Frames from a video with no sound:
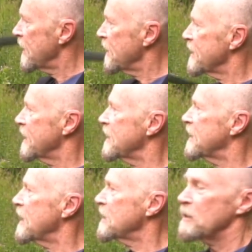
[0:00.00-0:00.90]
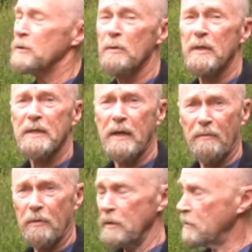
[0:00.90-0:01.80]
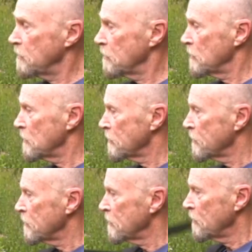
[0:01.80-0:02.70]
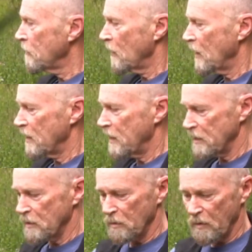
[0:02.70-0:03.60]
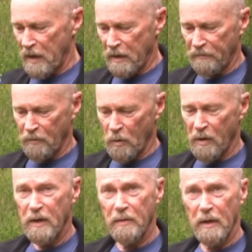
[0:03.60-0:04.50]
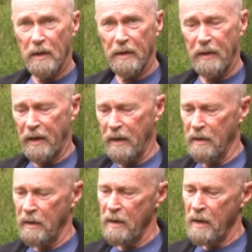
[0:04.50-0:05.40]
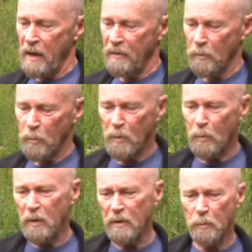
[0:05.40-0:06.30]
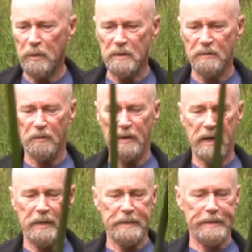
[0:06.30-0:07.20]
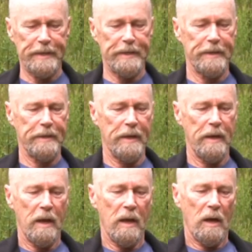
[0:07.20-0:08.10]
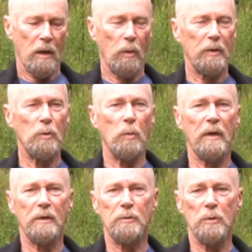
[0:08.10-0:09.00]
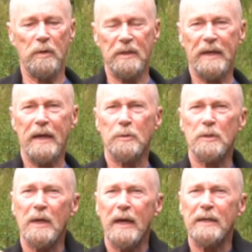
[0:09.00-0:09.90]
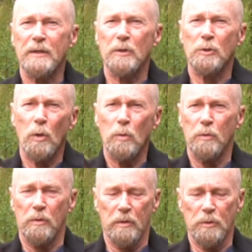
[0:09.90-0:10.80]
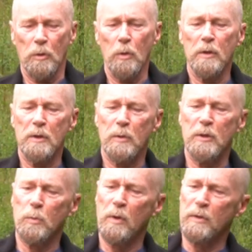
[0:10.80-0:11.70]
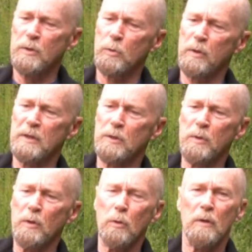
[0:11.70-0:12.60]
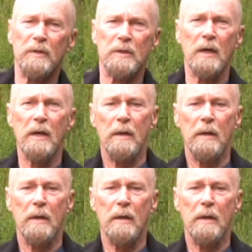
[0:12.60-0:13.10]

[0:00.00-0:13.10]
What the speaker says: like this, and it doesn't do this ever. It doesn't do that ever, or anything like that. One of the reasons for that is what you want to do is exercise the shoulder. The shoulder is where the sword is doing all of its